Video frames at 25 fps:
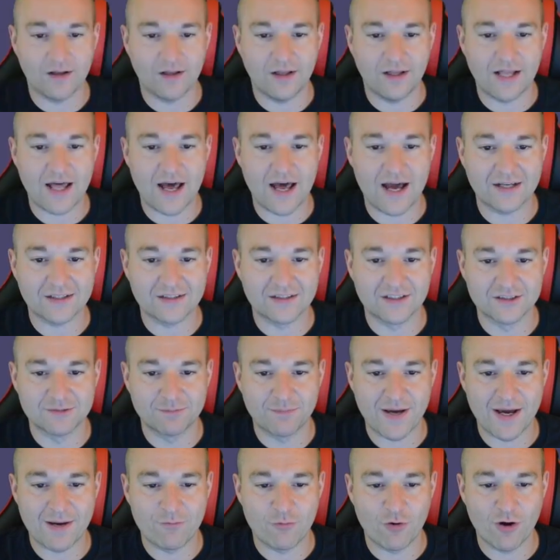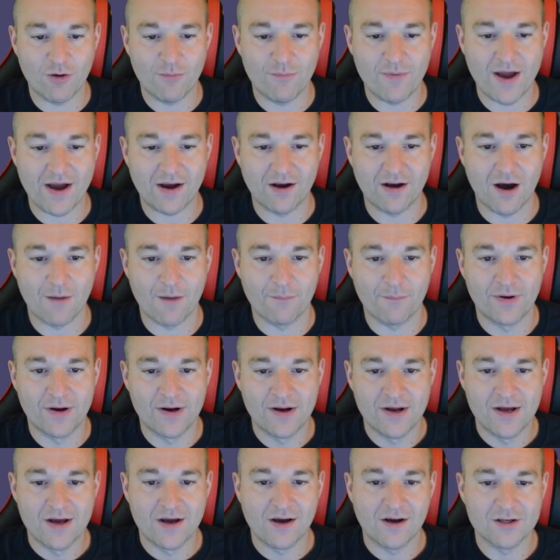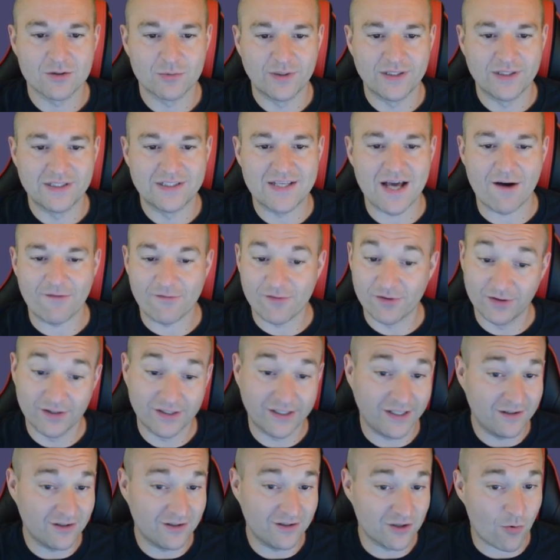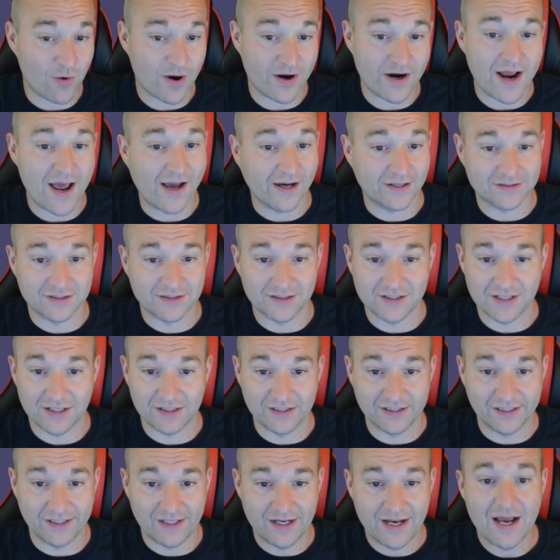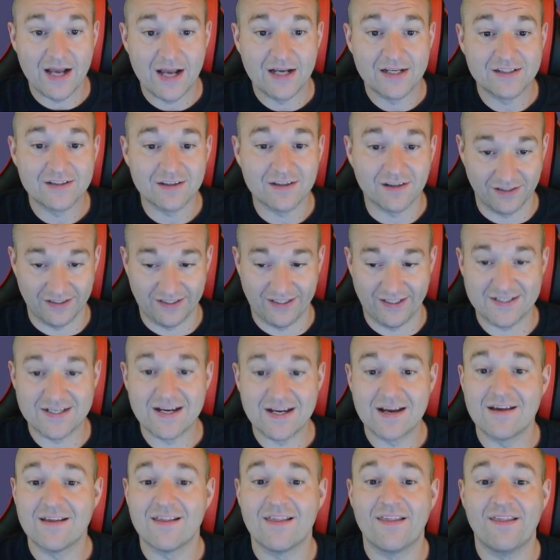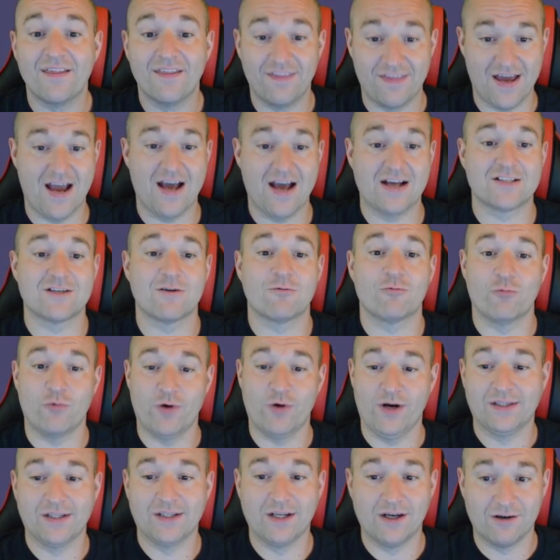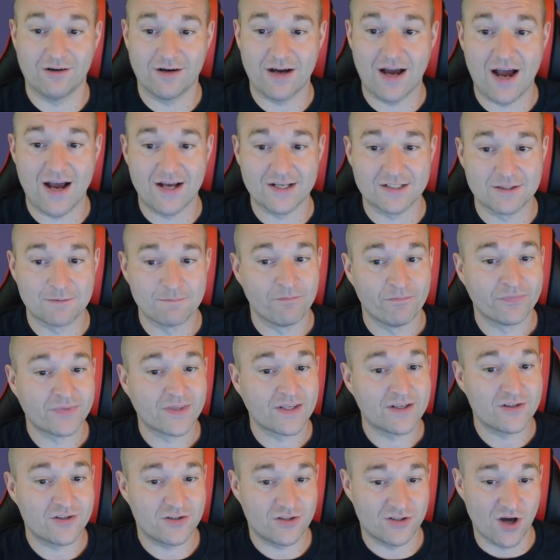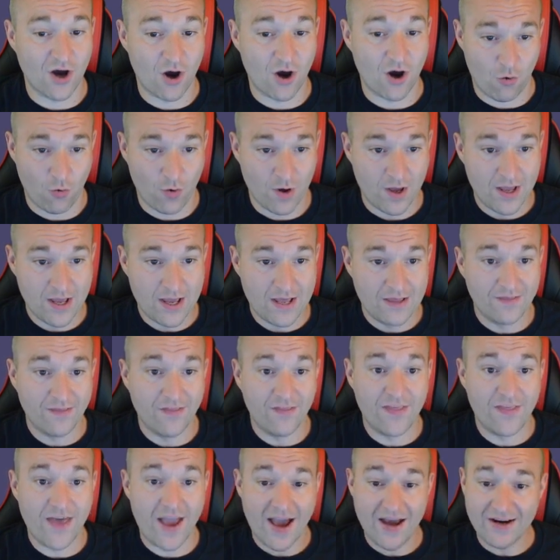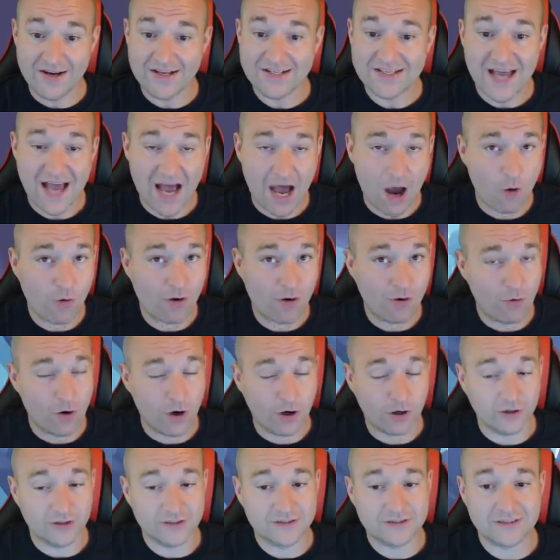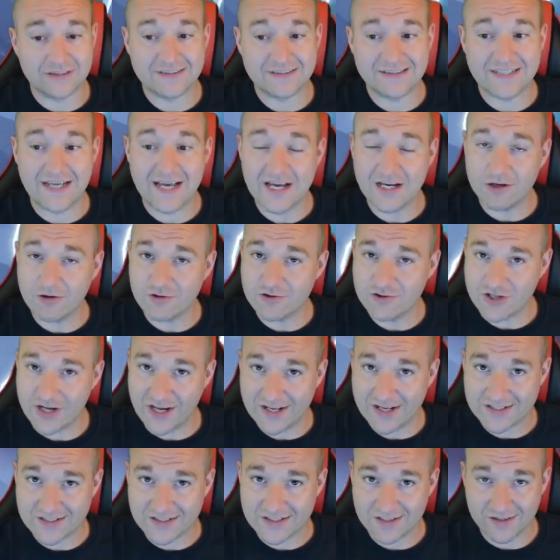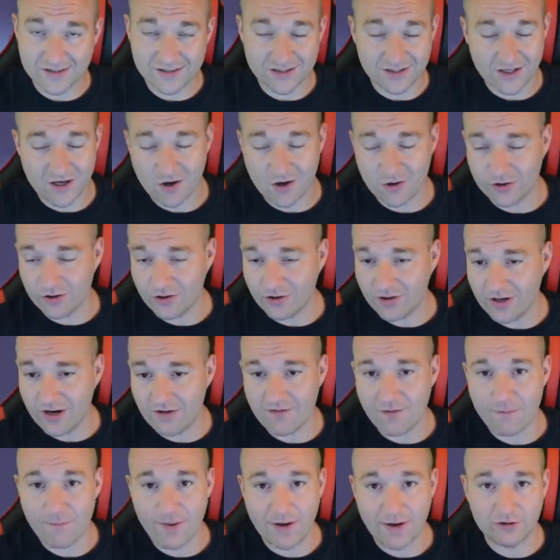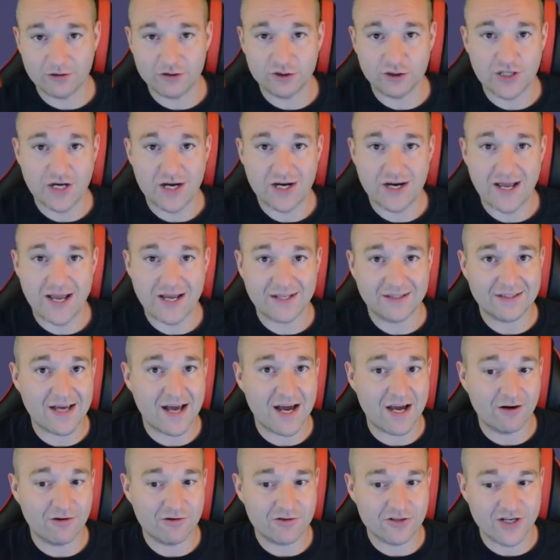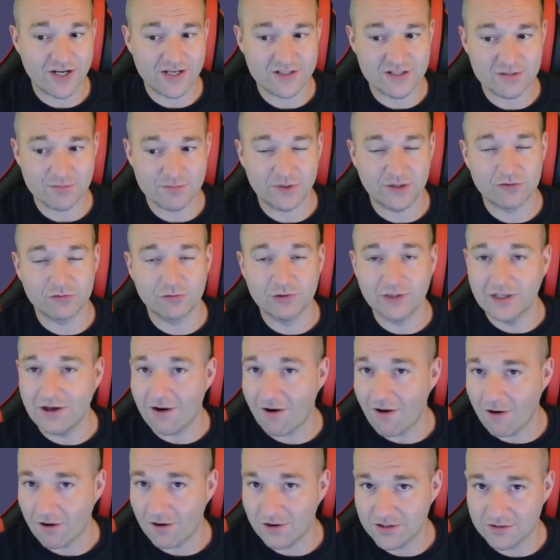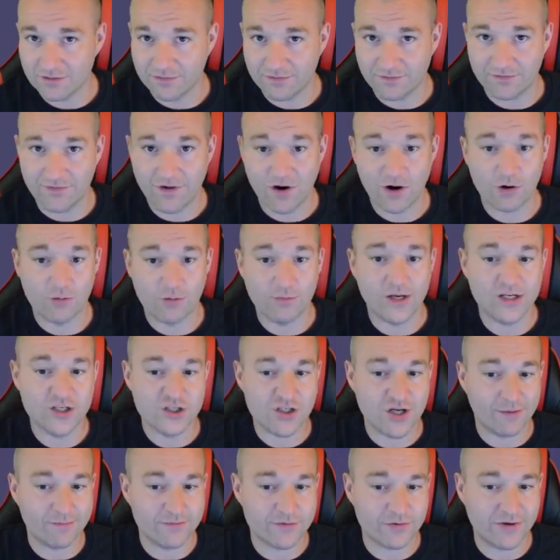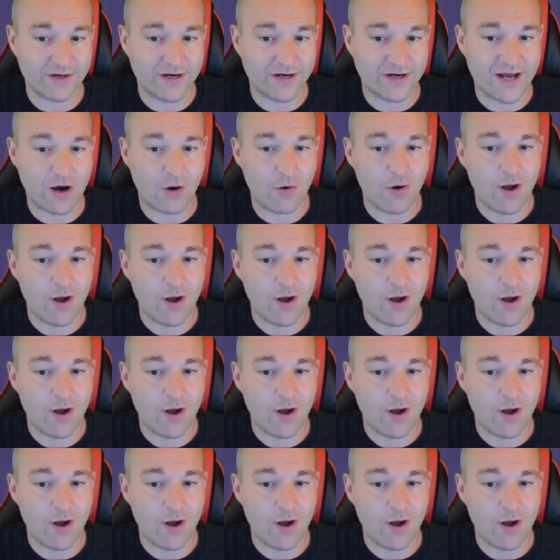lock this bad boy back up because we definitely don't want to accidentally delete that right there, guys. So that is how it works. Take your chances. You know, you're gonna have a better shot at the higher chances, but it's really hard to farm gems right now.